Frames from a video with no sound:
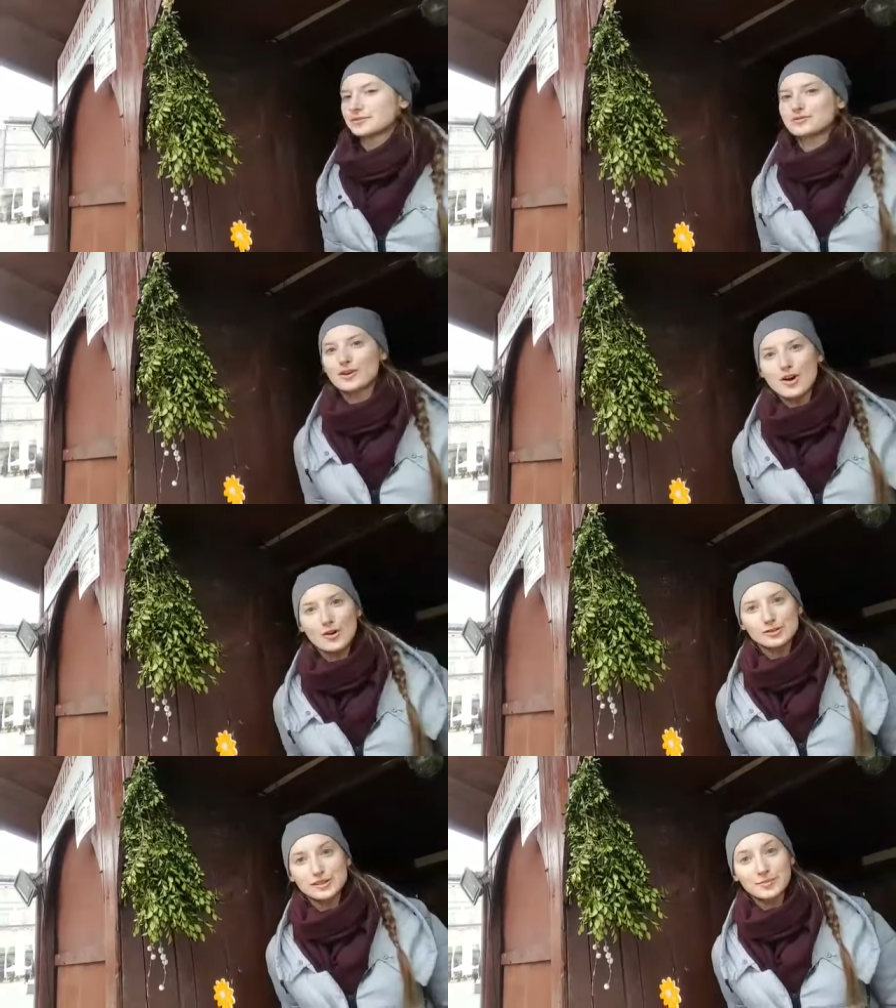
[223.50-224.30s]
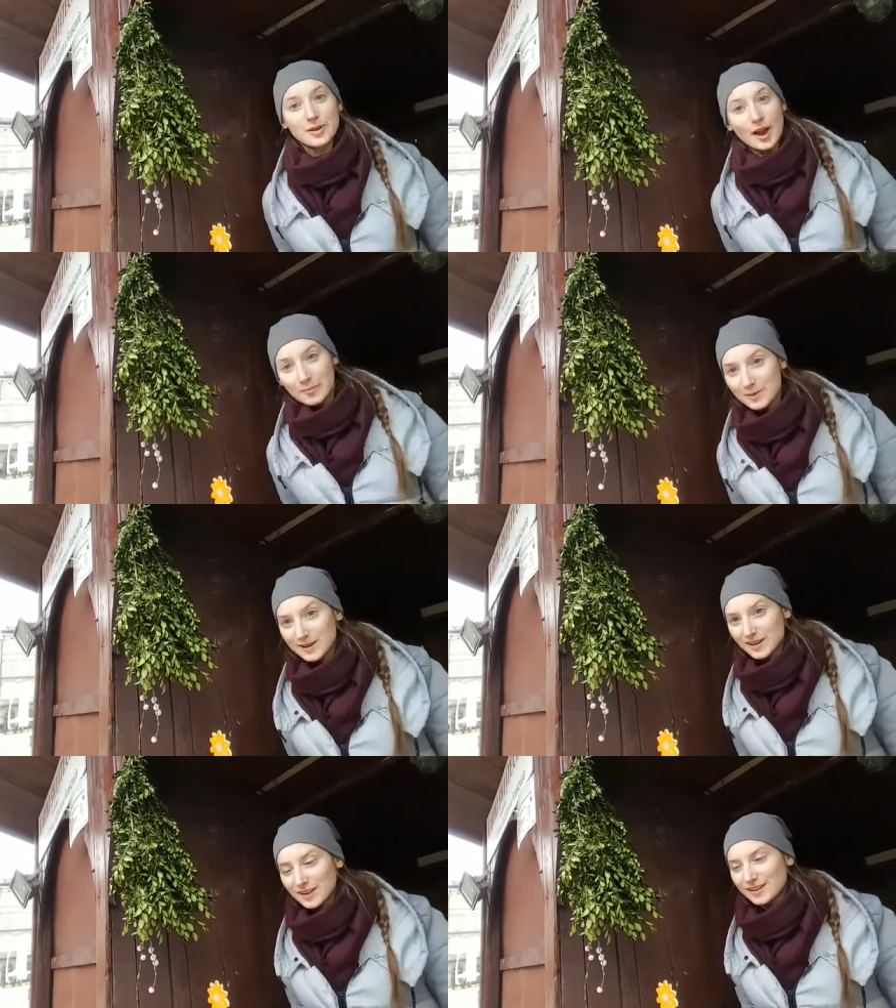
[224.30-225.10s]
if you know some
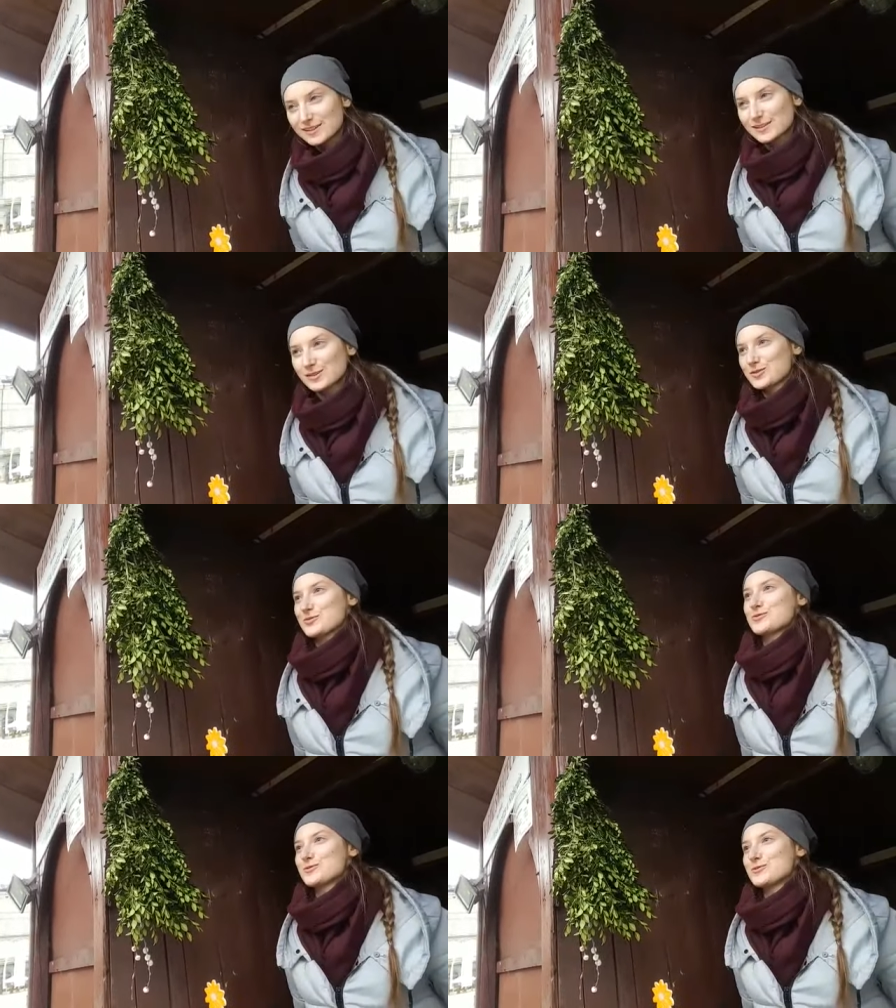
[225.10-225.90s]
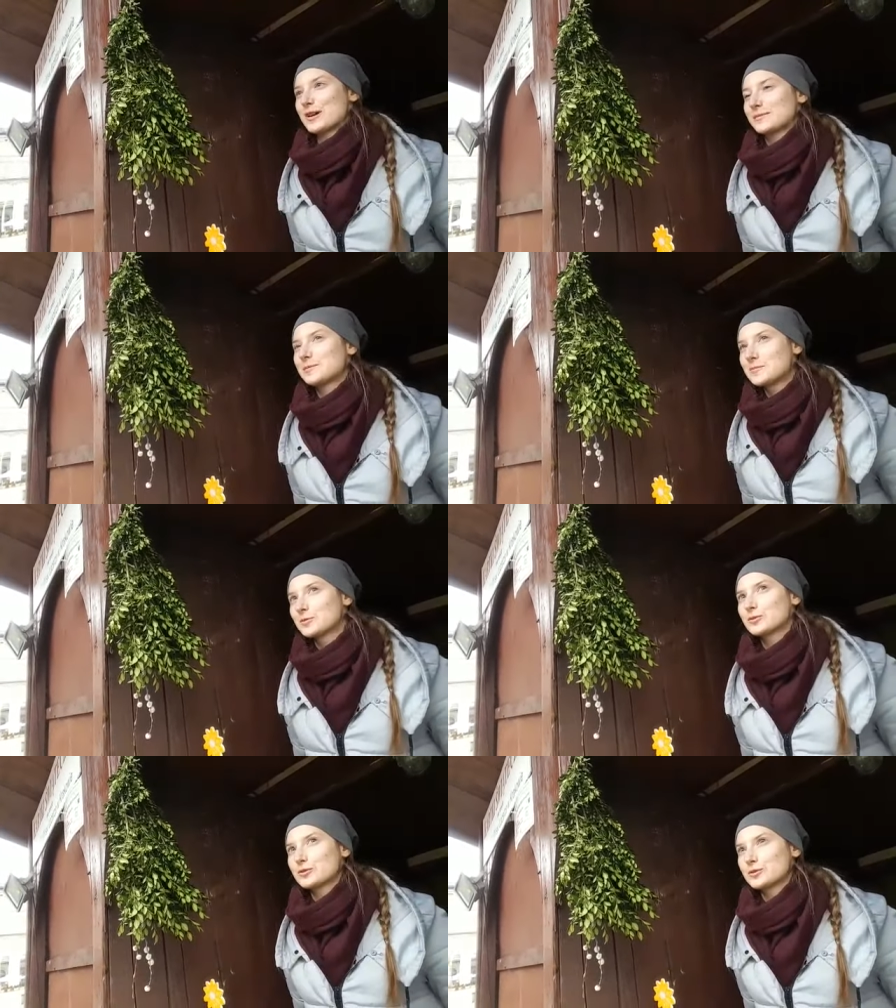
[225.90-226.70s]
companies who and
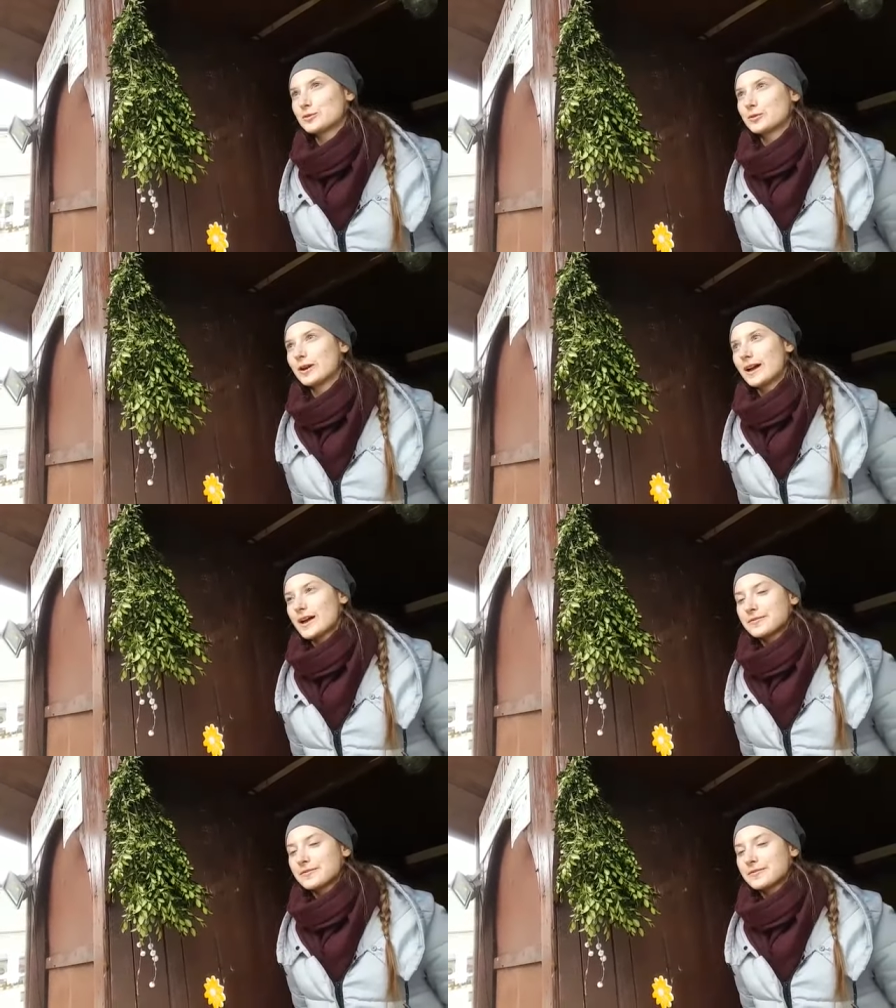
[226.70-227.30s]
people who